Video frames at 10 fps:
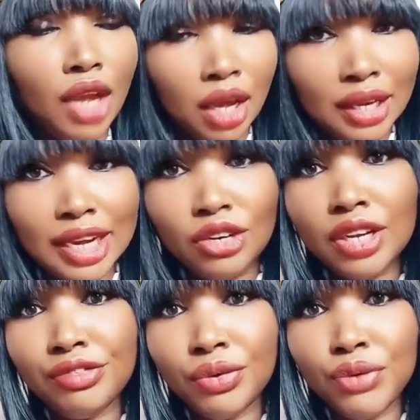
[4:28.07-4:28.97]
they are
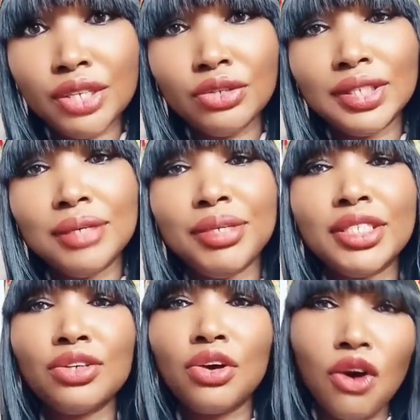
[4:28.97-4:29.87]
not living with you, they
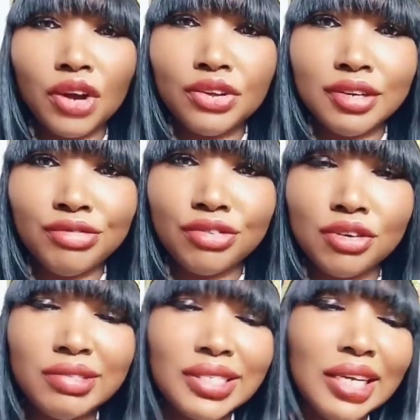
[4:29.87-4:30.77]
begin to call you on the
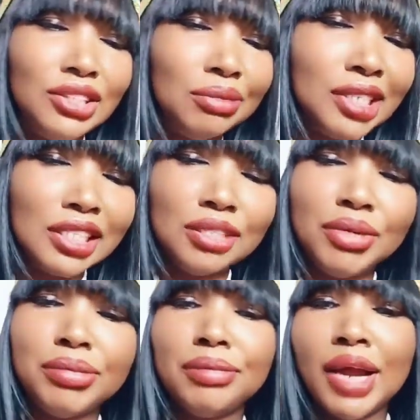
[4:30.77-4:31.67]
phone, send you message,
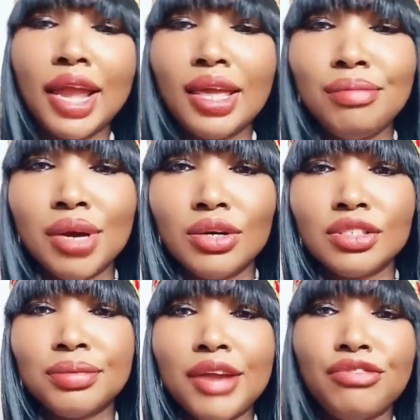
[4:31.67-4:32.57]
maybe by
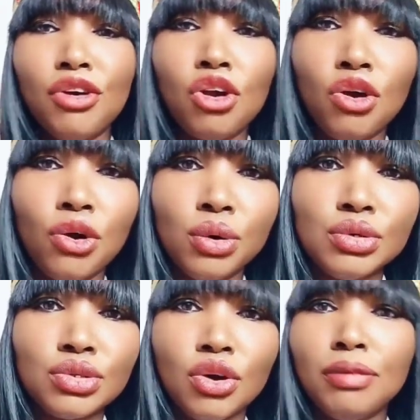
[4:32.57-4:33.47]
emails, by phone
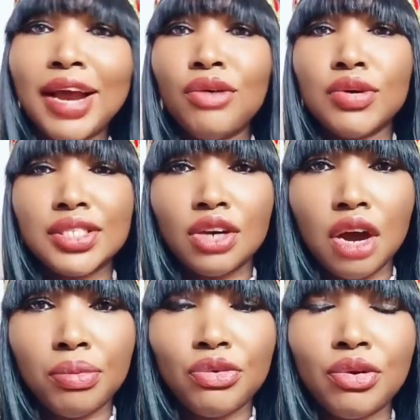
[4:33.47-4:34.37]
calls, or by
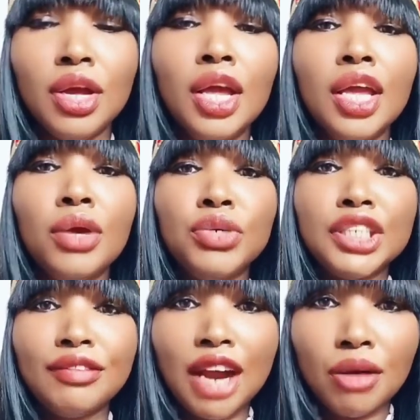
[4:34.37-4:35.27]
WhatsApp. In
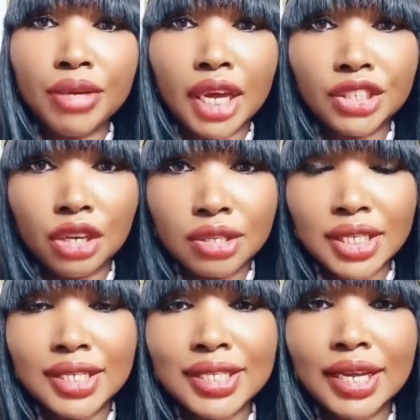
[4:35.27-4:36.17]
whichever communication
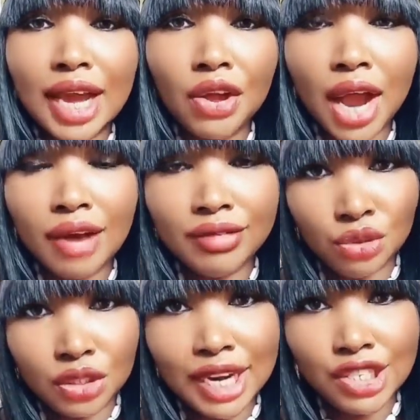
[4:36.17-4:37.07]
system that you have, they
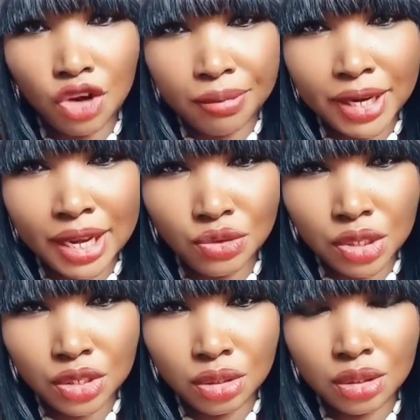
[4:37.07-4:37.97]
will try to communicate
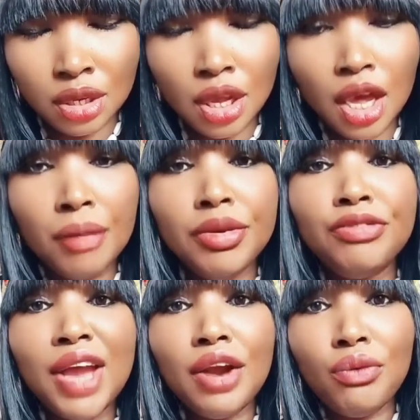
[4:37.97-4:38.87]
with you. Be
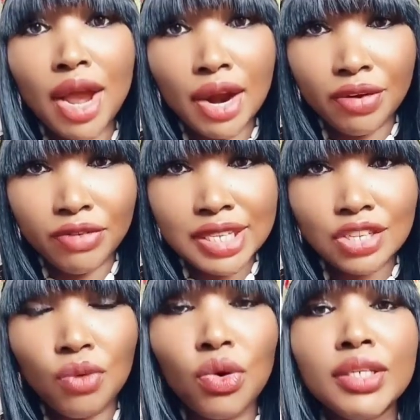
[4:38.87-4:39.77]
very wary when
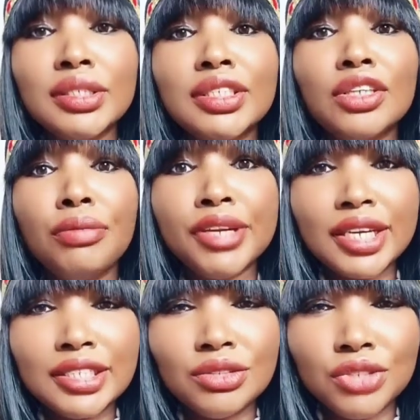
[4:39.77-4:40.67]
someone is
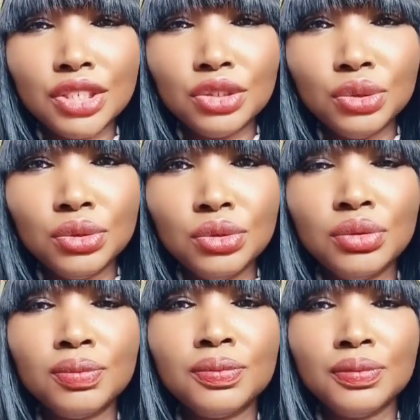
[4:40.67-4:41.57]
communicating with you,
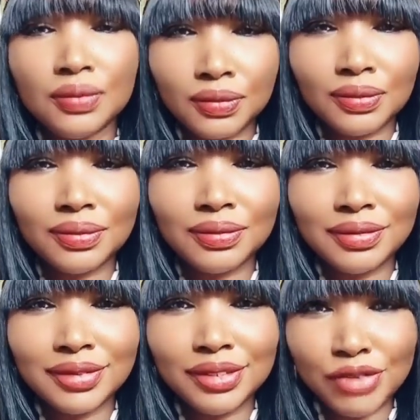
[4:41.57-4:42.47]

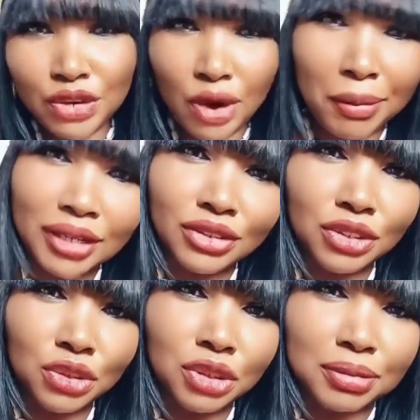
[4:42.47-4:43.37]
when you're about to
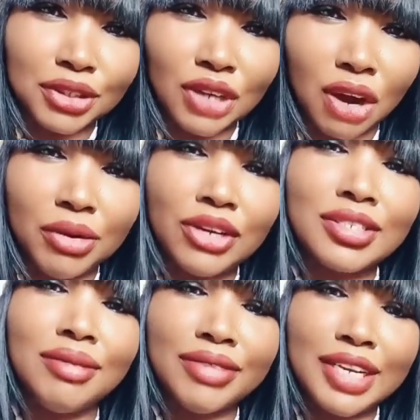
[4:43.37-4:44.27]
do spiritual,
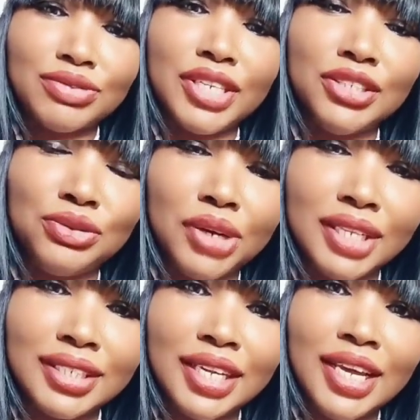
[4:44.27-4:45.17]
because sometimes when they do
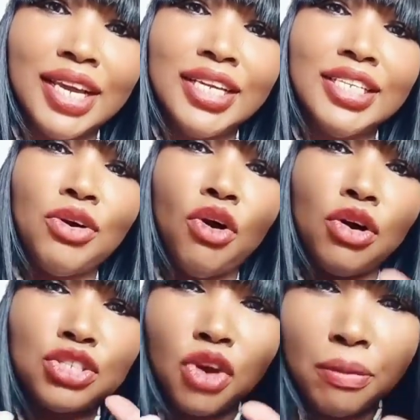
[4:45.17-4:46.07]
it, they will
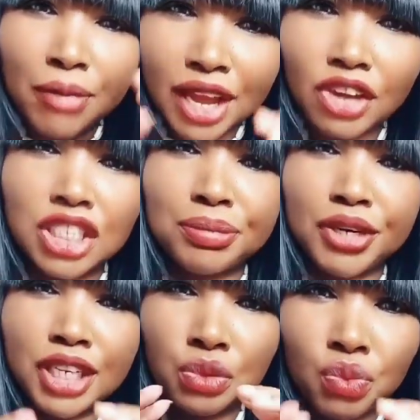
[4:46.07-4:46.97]
also make your
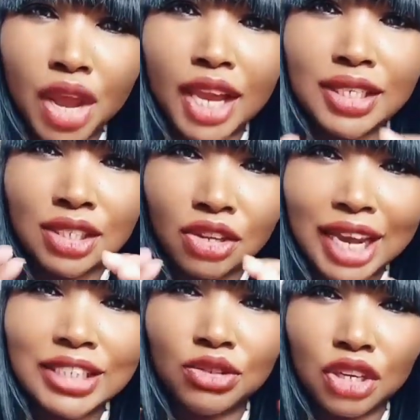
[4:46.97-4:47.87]
spirit weak so
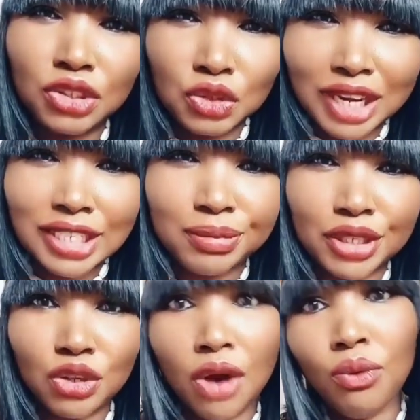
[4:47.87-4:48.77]
that you don't do that
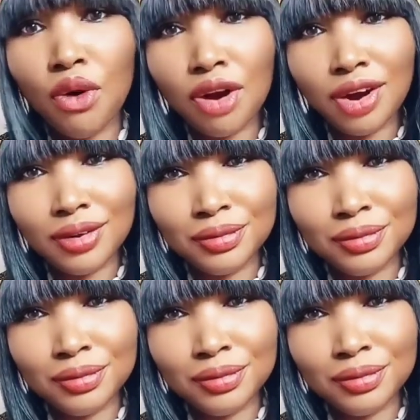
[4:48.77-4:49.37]
spiritual work.